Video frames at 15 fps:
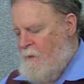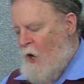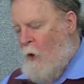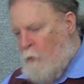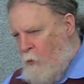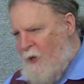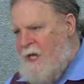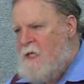A
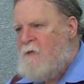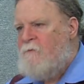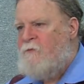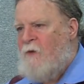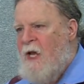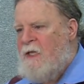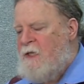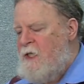week,
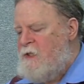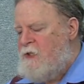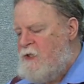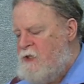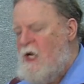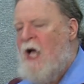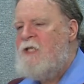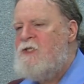frankly,
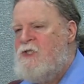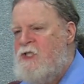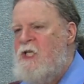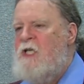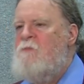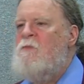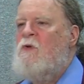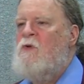does not
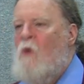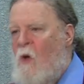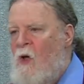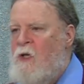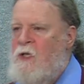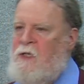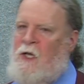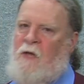seem
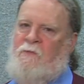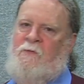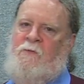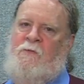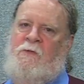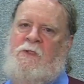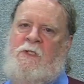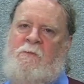long
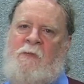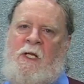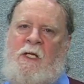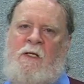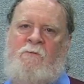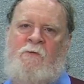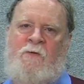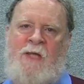enough to
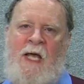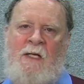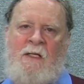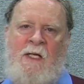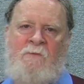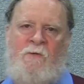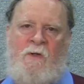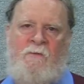me for that
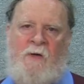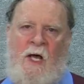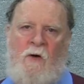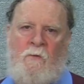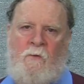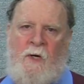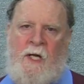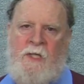level of
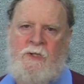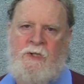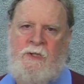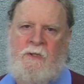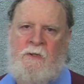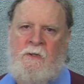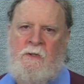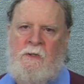outrage,
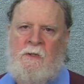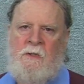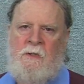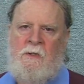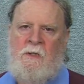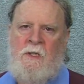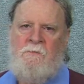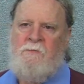
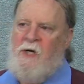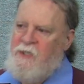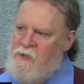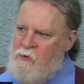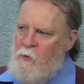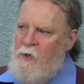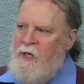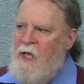but
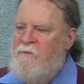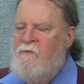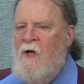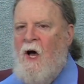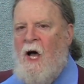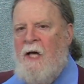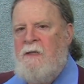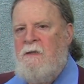it's what I've
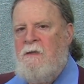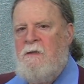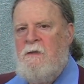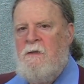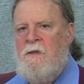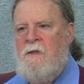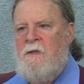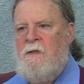got.
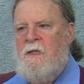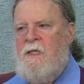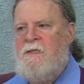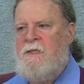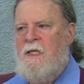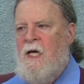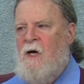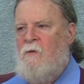
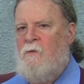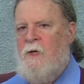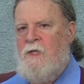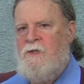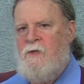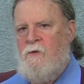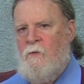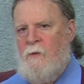It's the
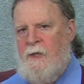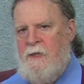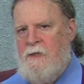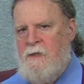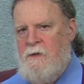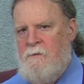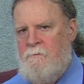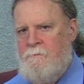outrage of the
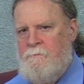week.